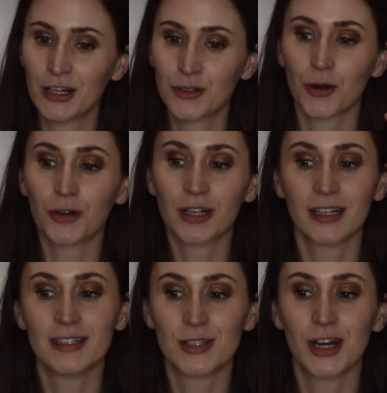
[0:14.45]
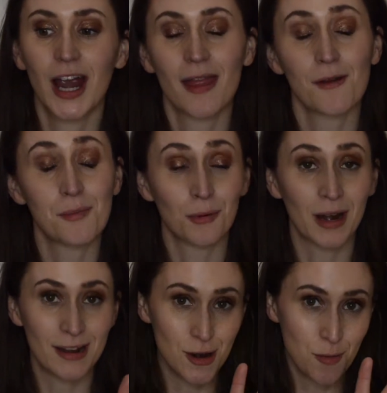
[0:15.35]
Toner Cleanser and the
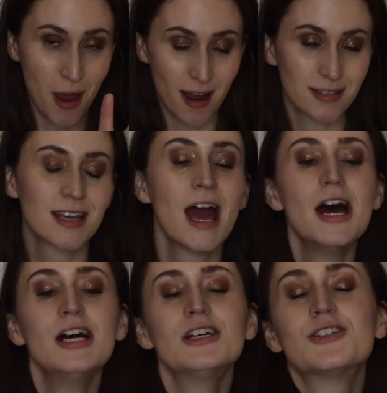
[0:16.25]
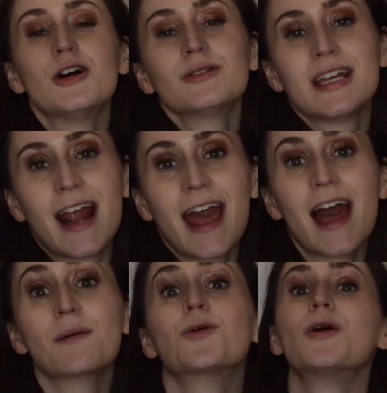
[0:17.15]
brand new mask. So today
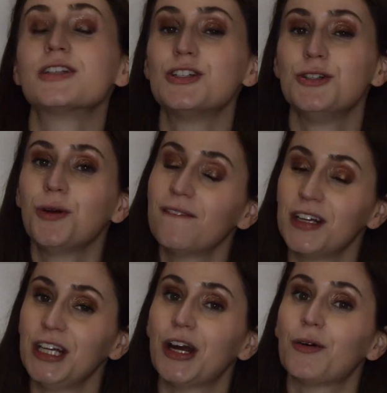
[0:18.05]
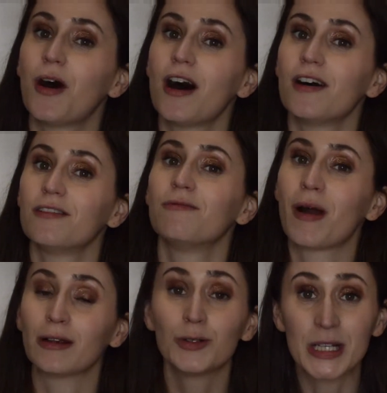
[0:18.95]
I'm going to do a video of
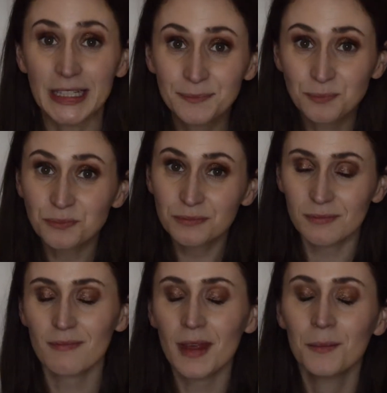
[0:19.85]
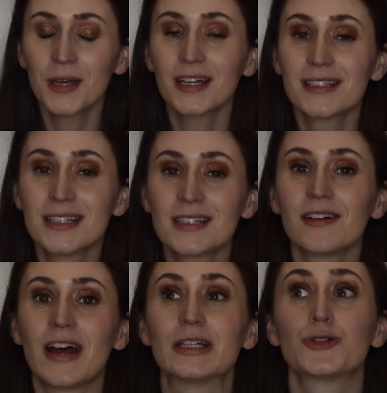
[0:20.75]
my routine because this
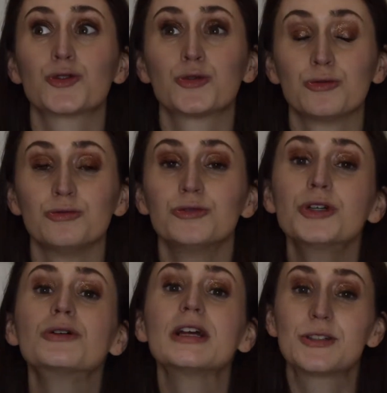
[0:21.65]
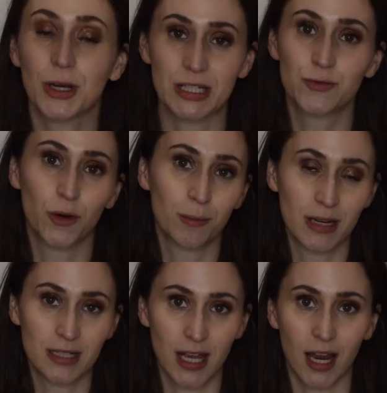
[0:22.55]
stuff has truly transformed
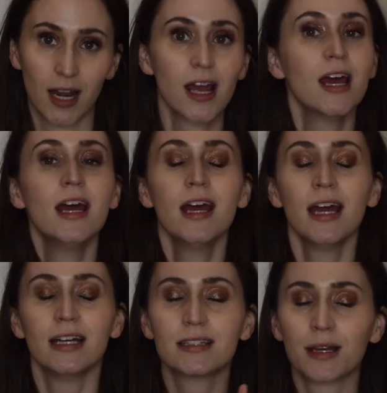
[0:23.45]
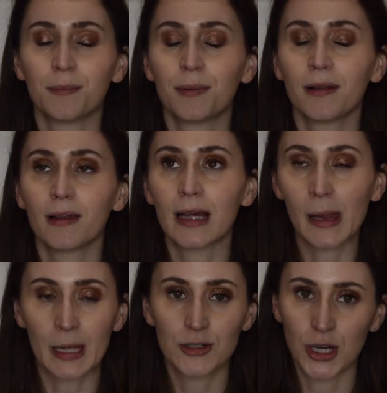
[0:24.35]
my skin. It's
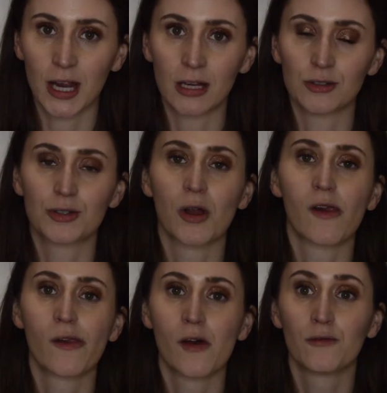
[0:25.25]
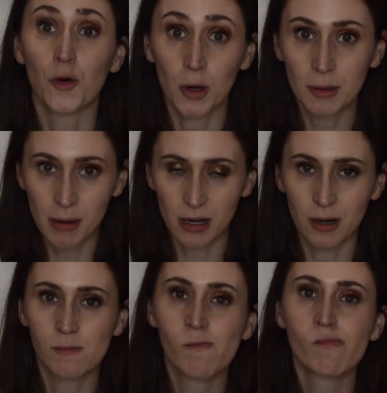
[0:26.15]
completely changed for the
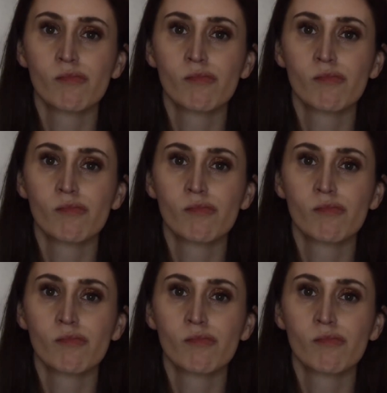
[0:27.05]
better.